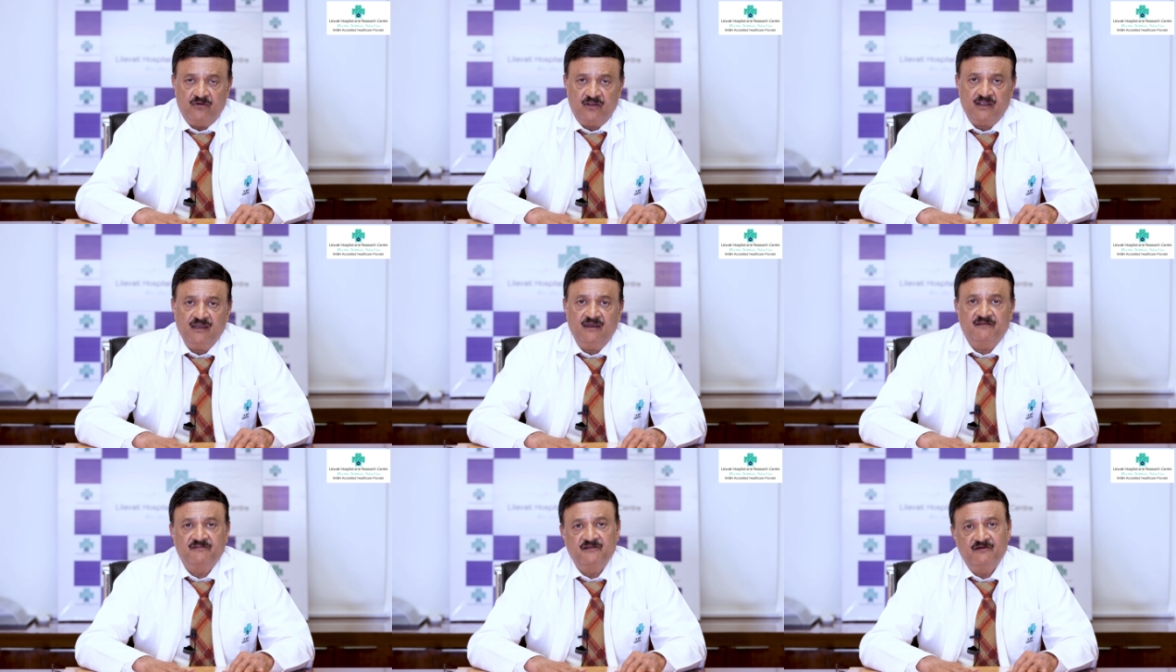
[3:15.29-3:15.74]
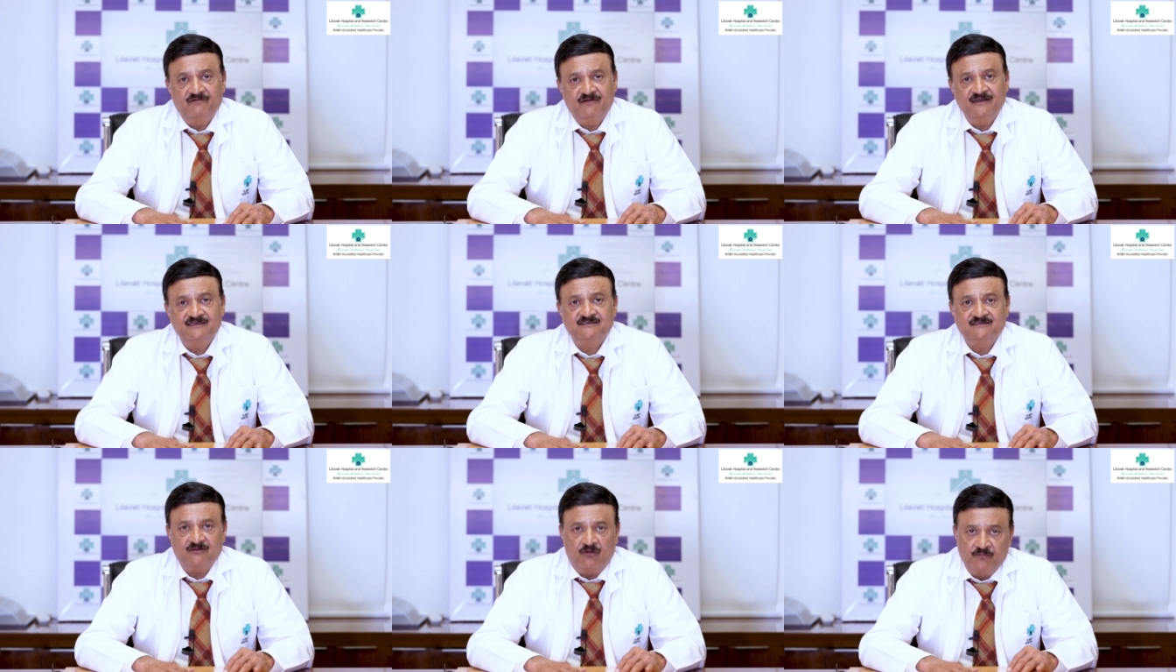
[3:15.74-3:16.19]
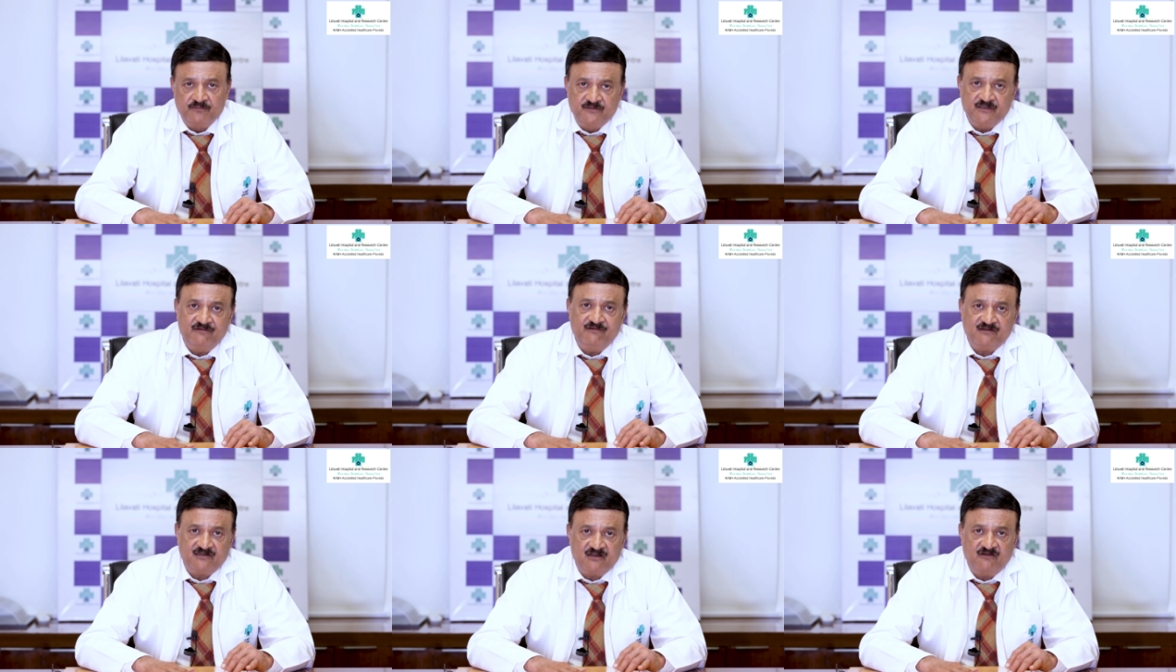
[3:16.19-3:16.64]
okay otherwise
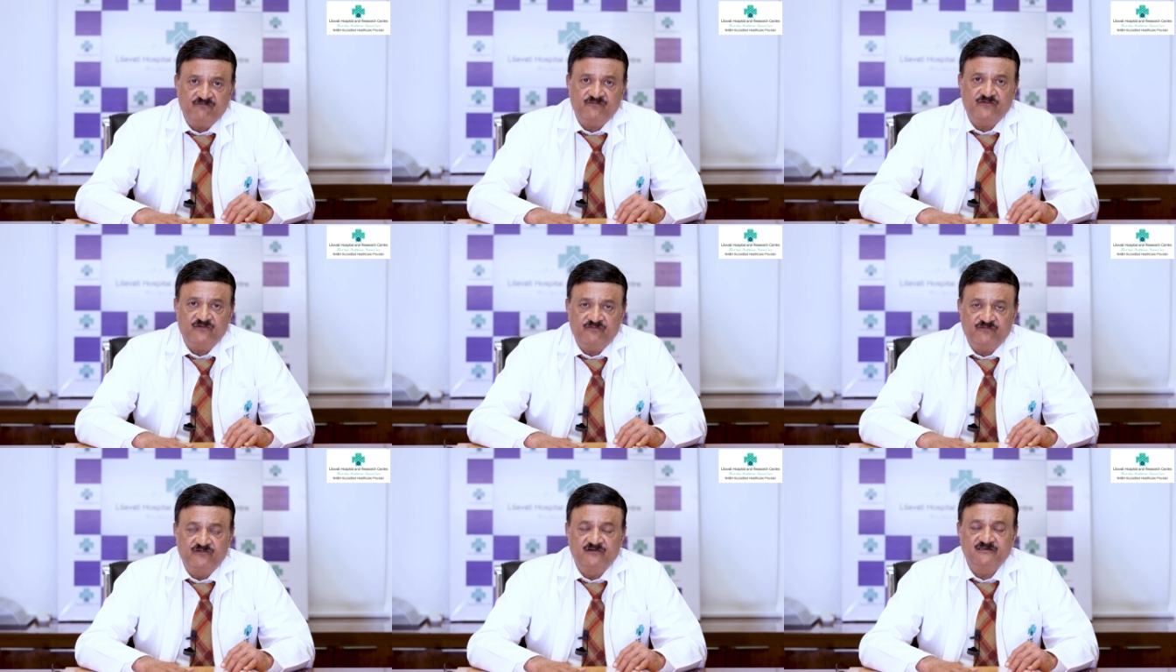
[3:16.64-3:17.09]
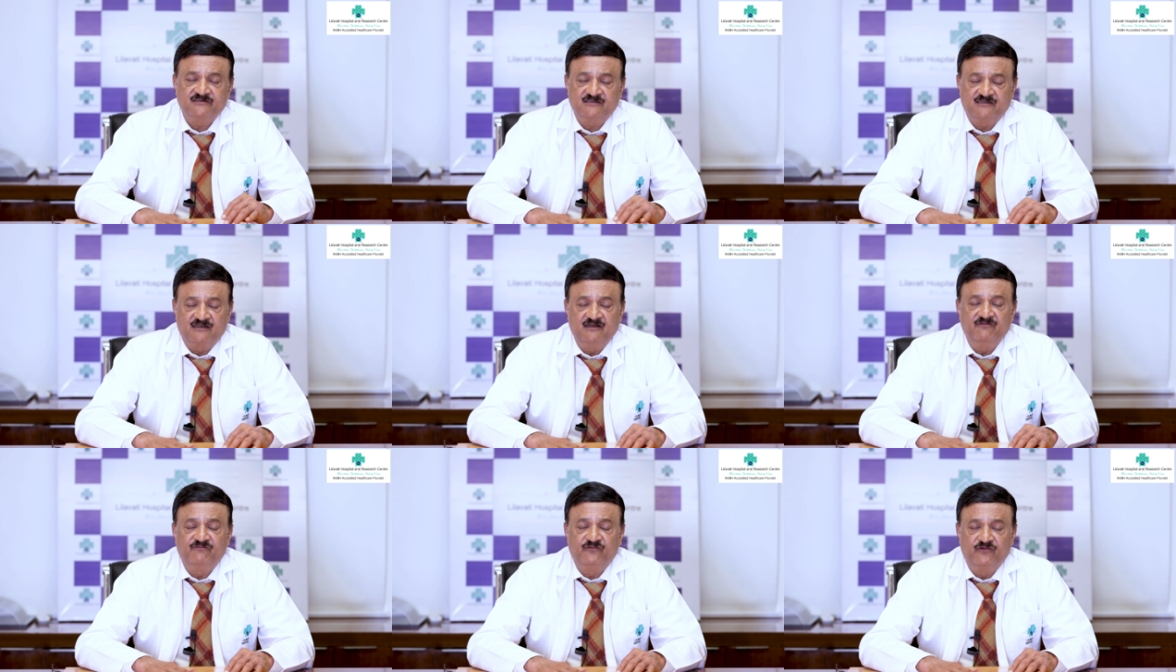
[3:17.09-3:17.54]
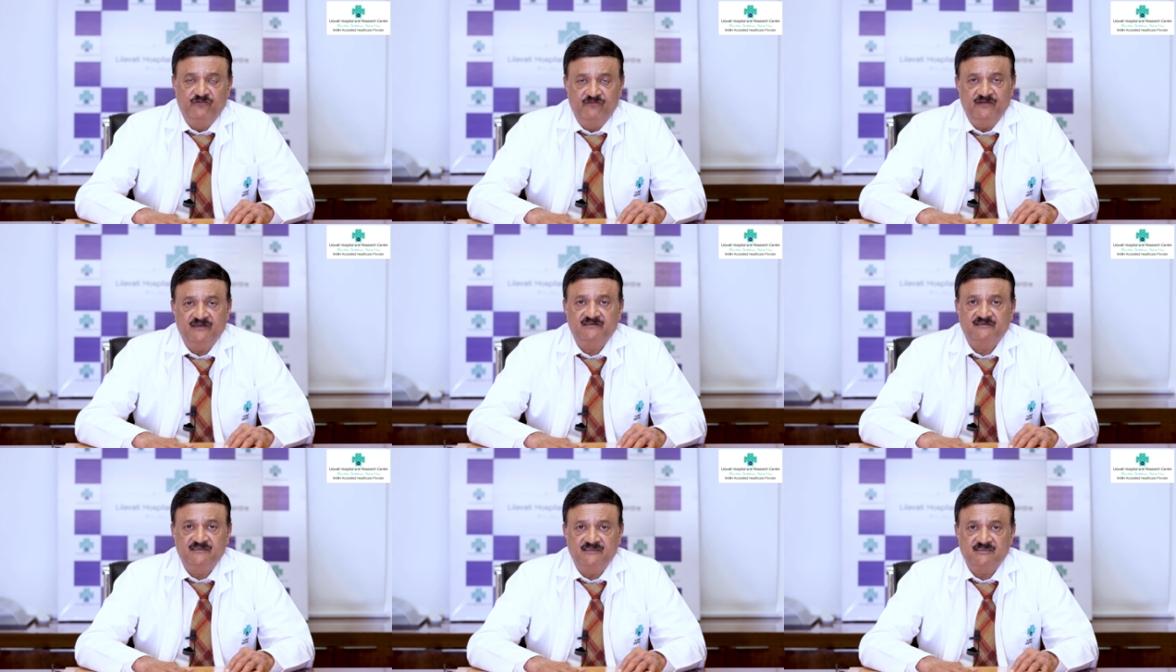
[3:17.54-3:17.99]
observation for first 3 4
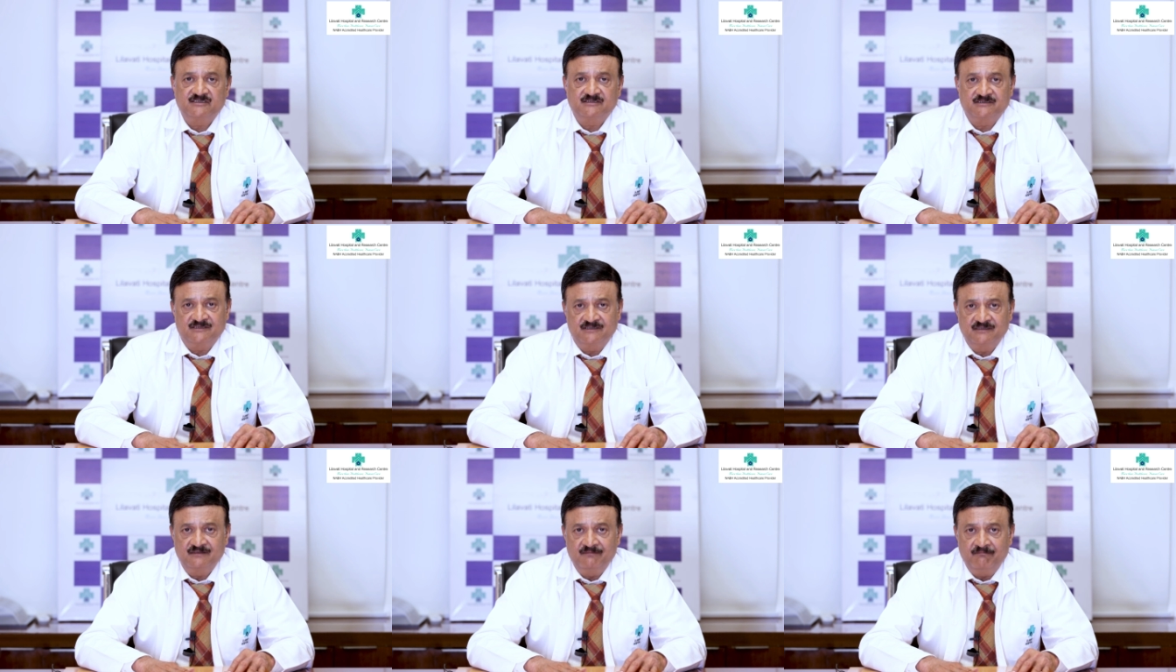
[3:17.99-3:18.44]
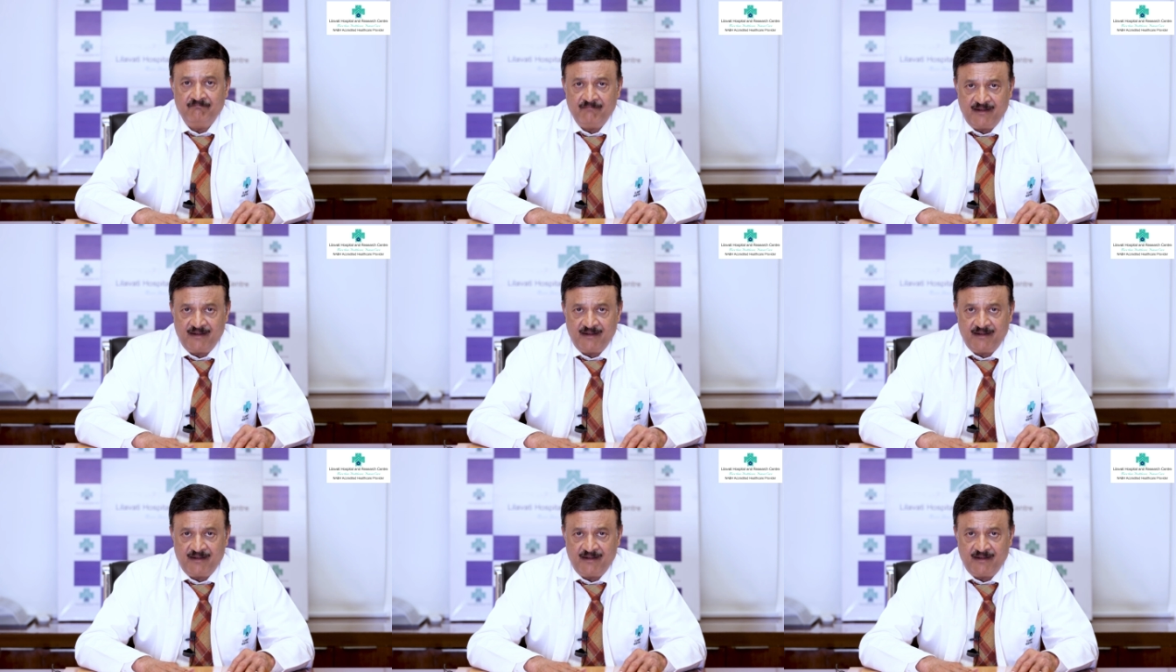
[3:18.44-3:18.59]
weeks is